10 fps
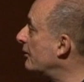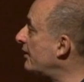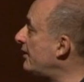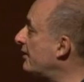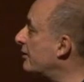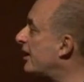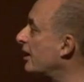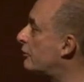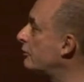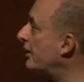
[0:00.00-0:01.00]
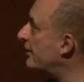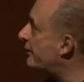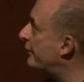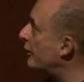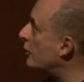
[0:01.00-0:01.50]
this is a
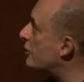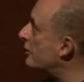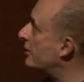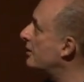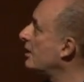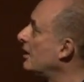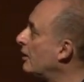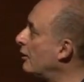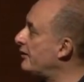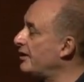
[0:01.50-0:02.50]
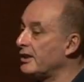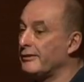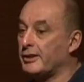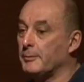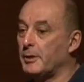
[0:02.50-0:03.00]
cartoonesque version of the
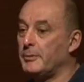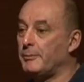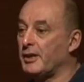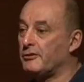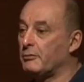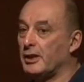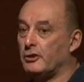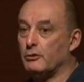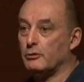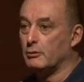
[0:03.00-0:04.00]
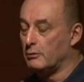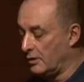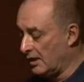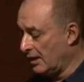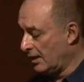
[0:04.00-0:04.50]
NF-kappaB pathway
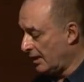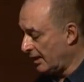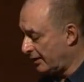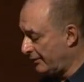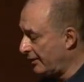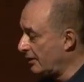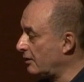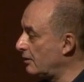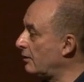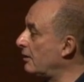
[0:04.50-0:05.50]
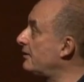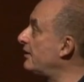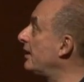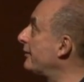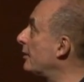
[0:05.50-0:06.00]
to activate
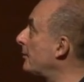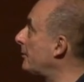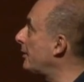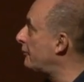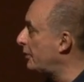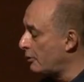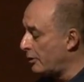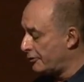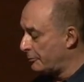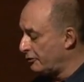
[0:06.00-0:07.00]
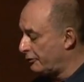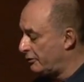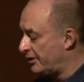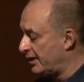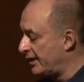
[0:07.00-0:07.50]
the NF-kappaB pathway in response to
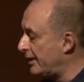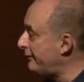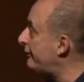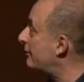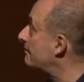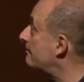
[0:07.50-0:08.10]
TNF.